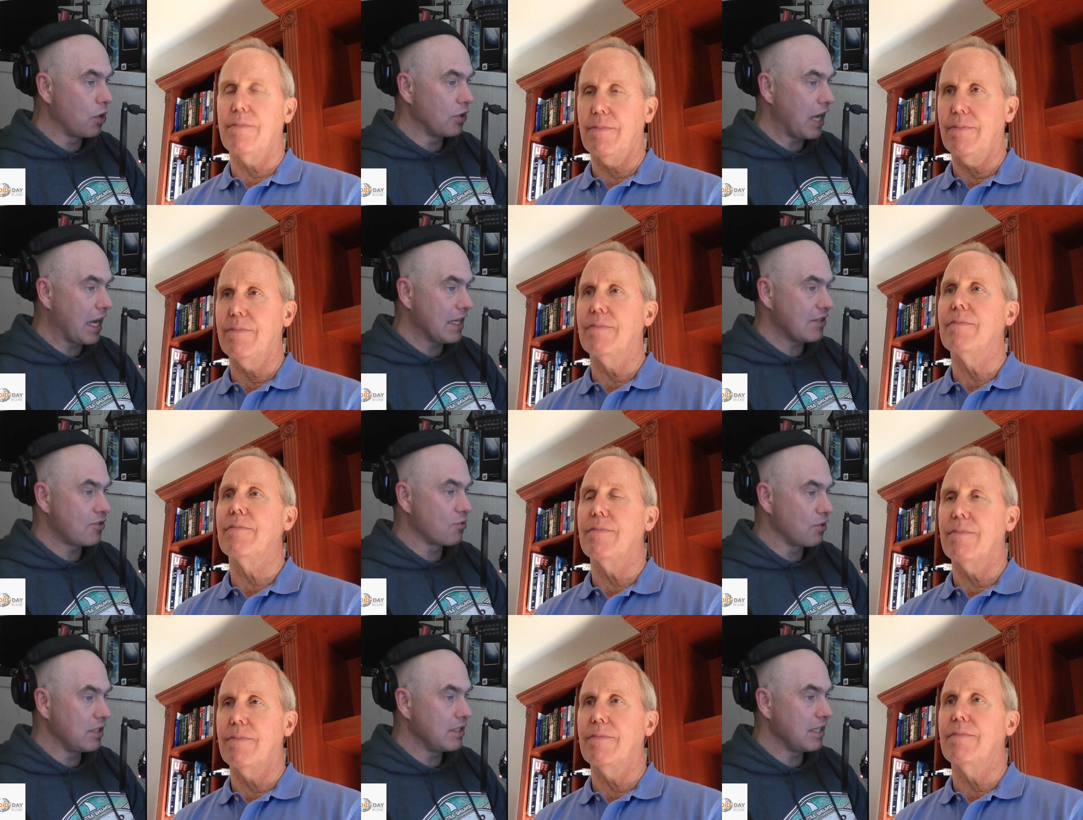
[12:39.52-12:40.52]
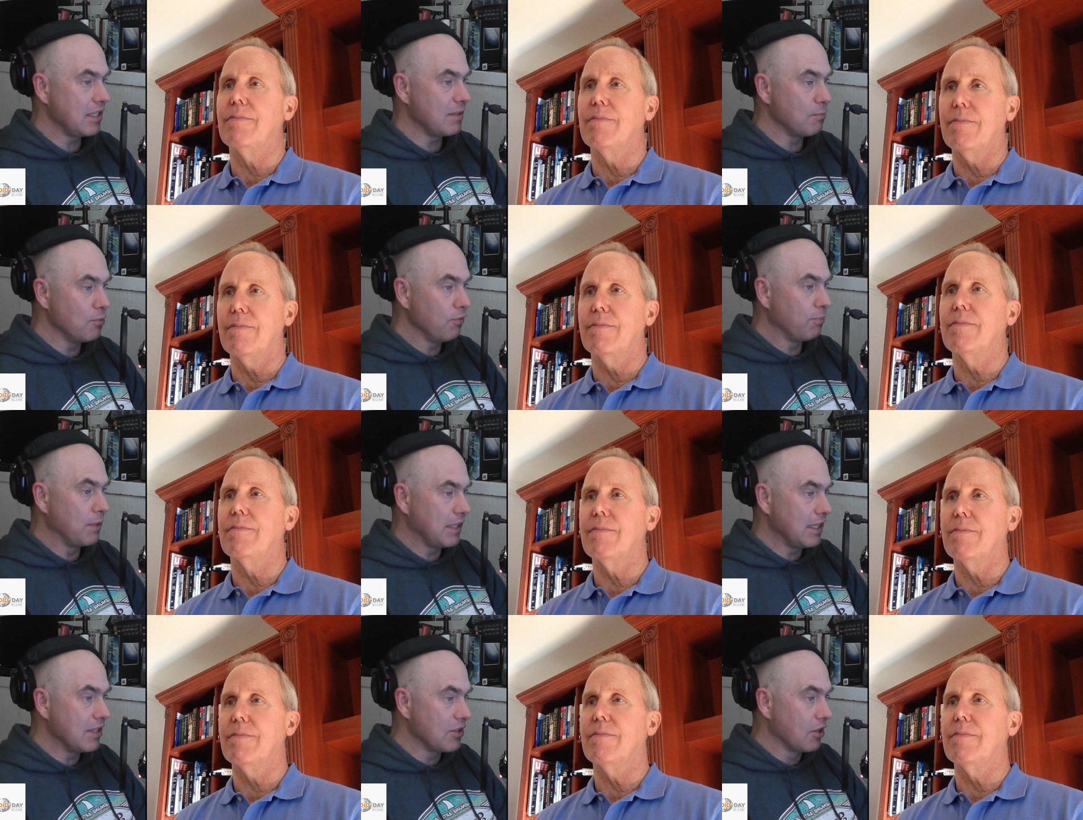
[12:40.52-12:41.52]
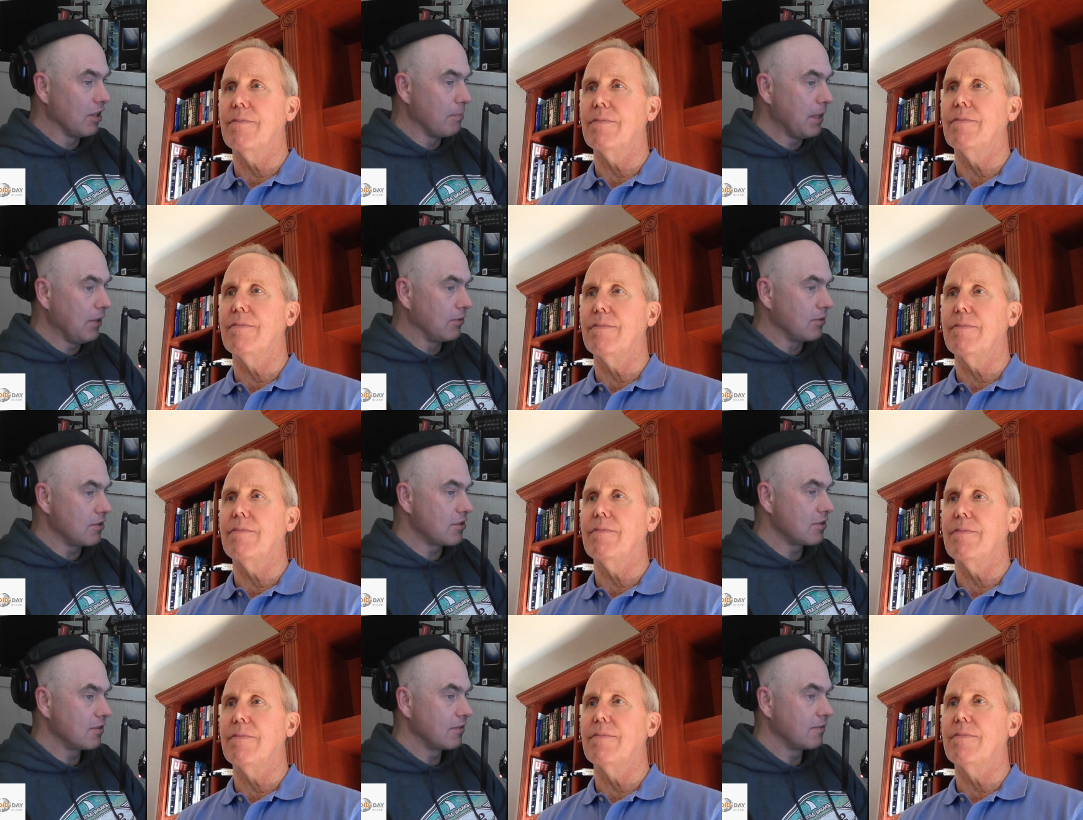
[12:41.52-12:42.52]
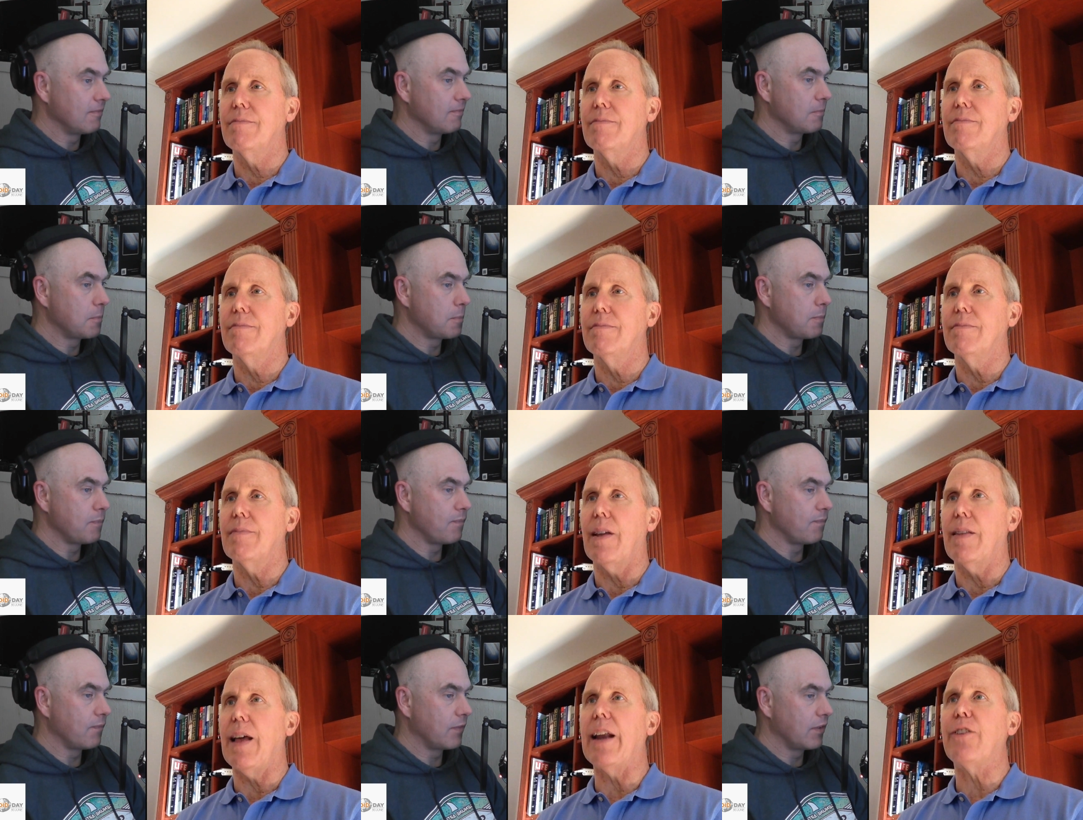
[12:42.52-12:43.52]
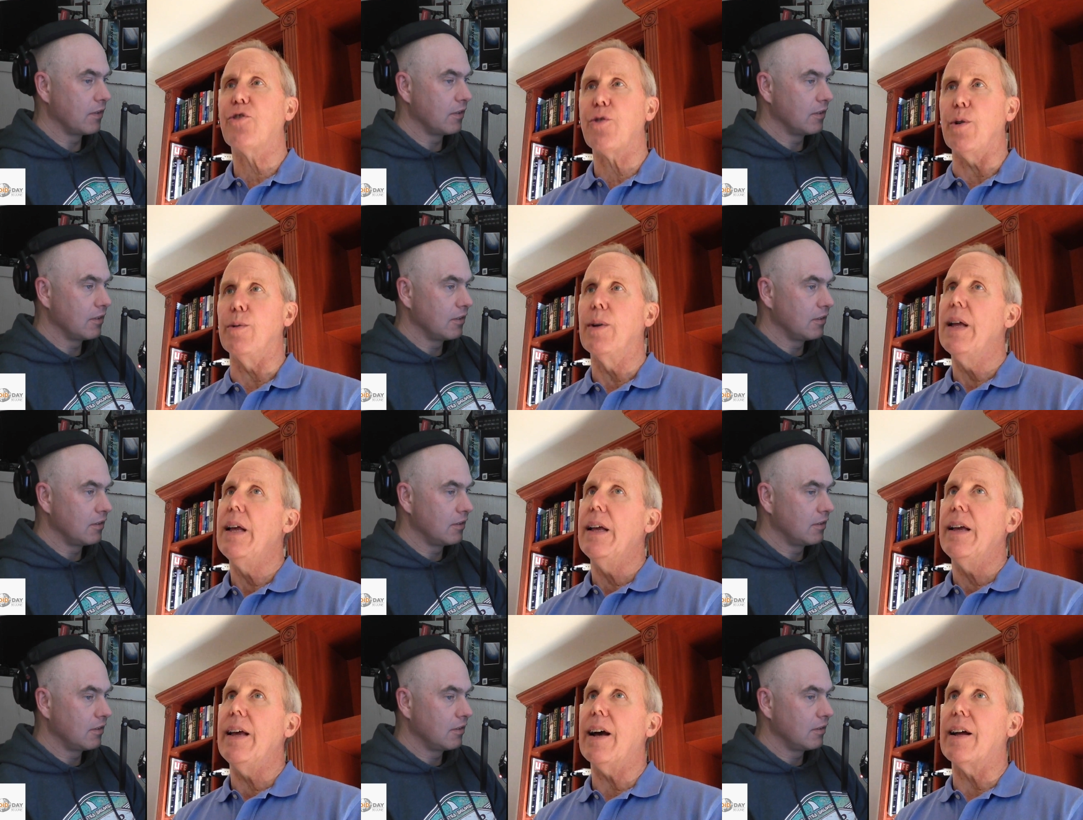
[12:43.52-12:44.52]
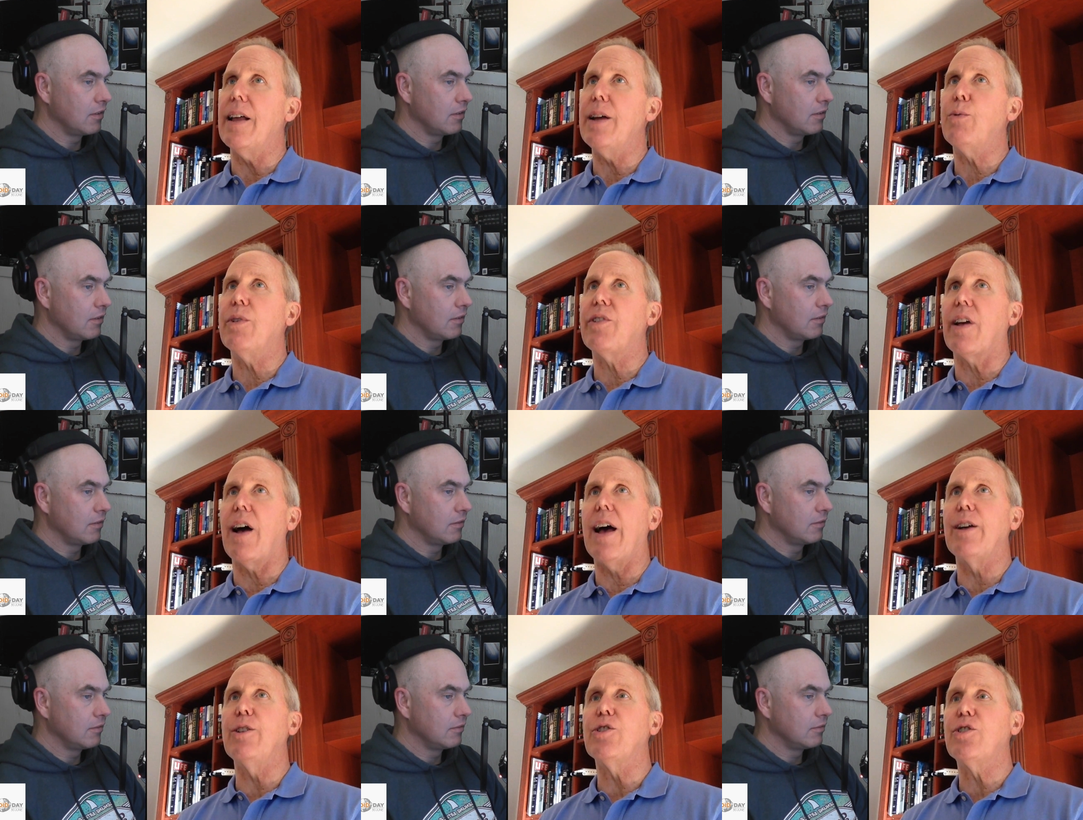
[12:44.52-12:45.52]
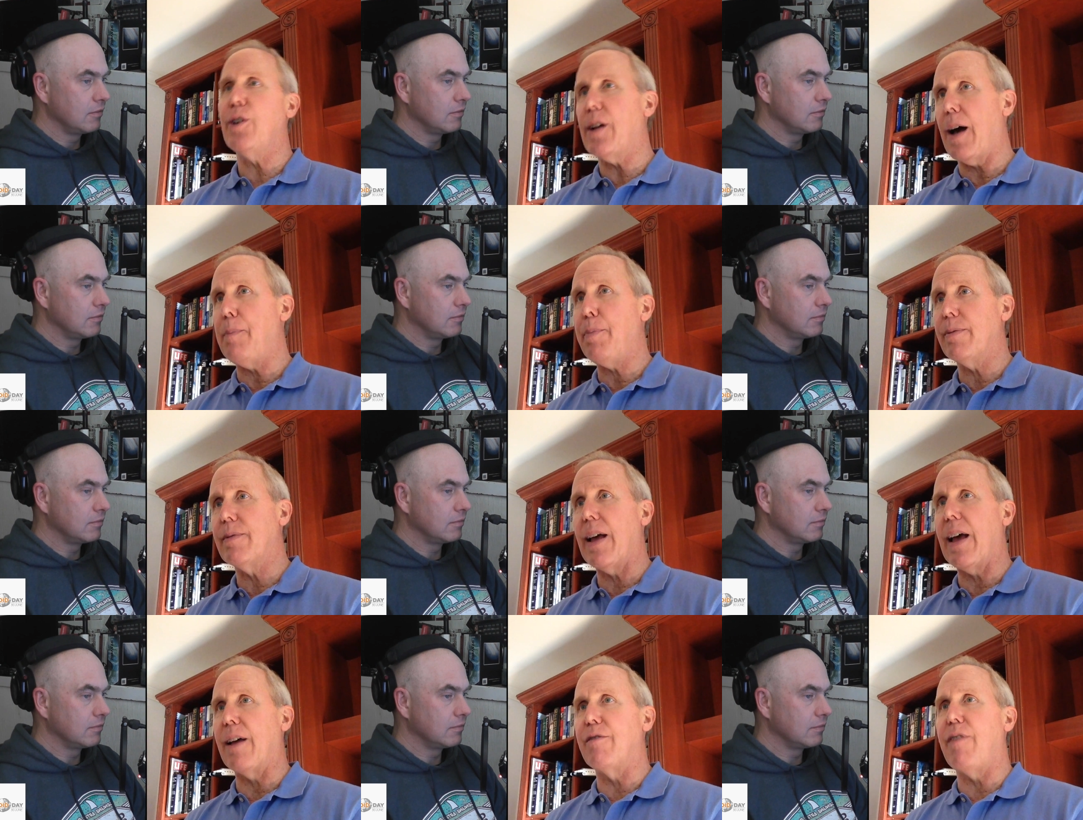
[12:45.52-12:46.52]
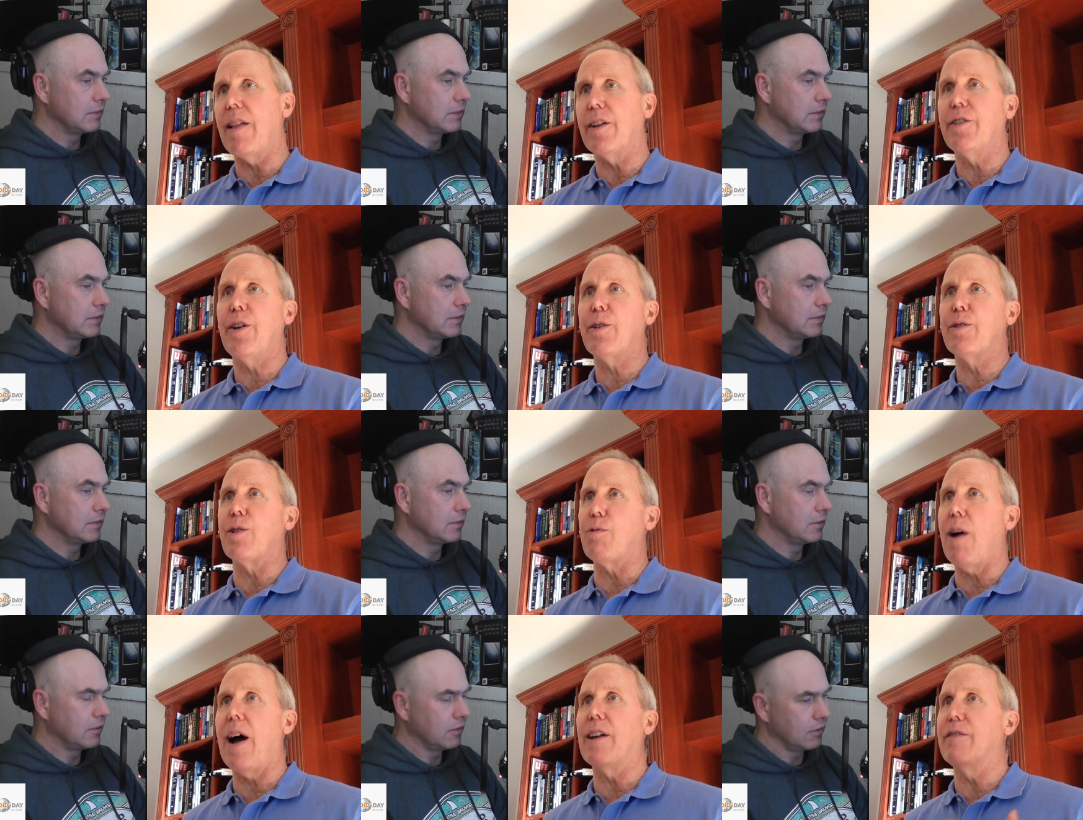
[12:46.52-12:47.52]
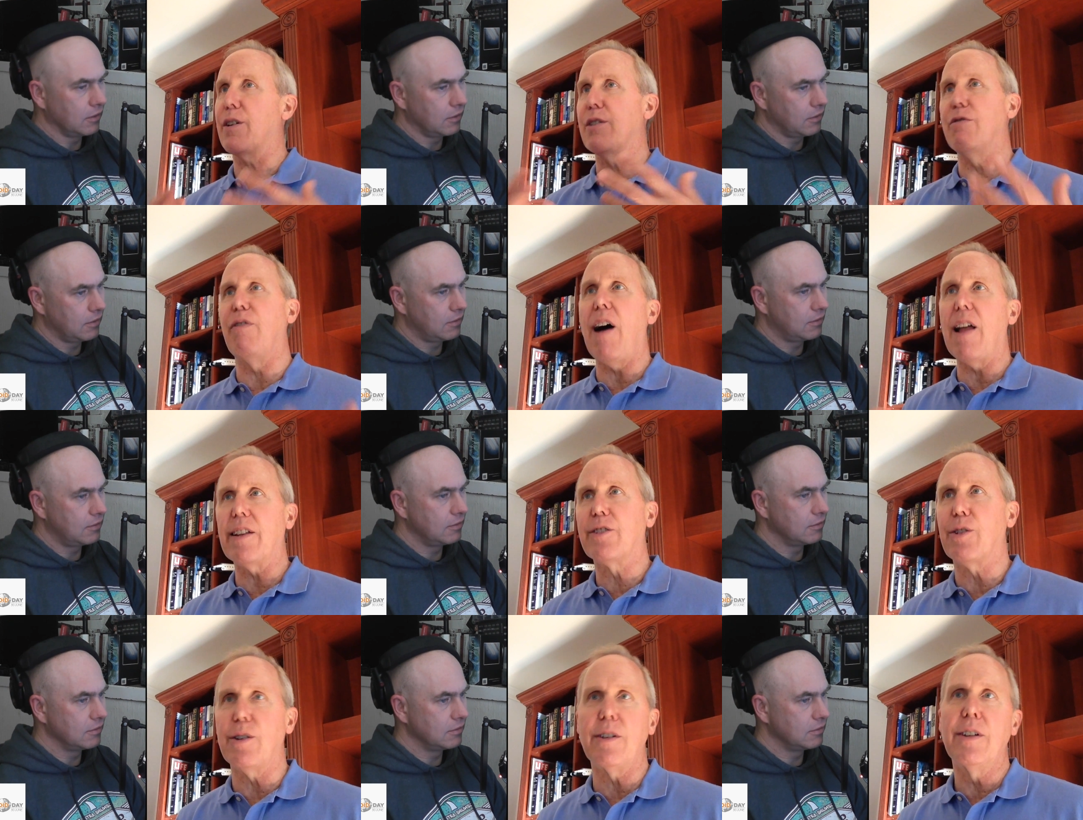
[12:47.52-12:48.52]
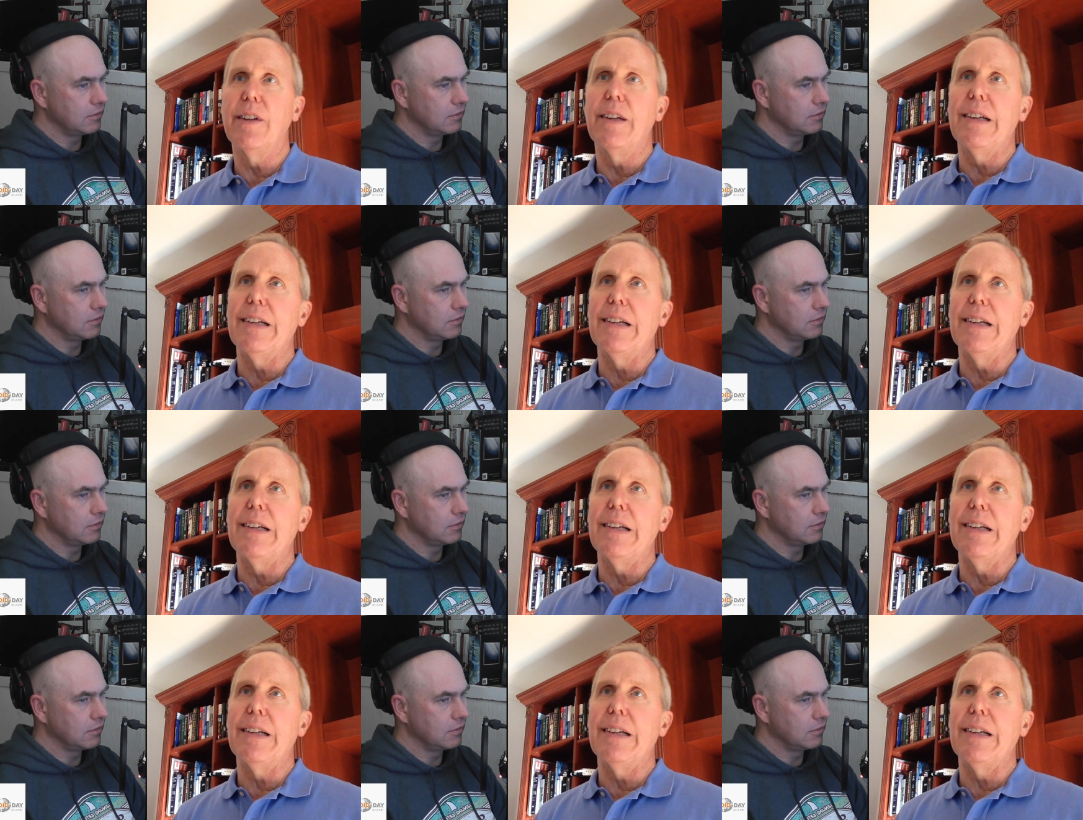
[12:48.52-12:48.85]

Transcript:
Speaker 1: what Asteroid Day movement is all about.
Speaker 2: That is true. Yeah, Glenn was a guy who stood up and volunteered to ride a very volatile,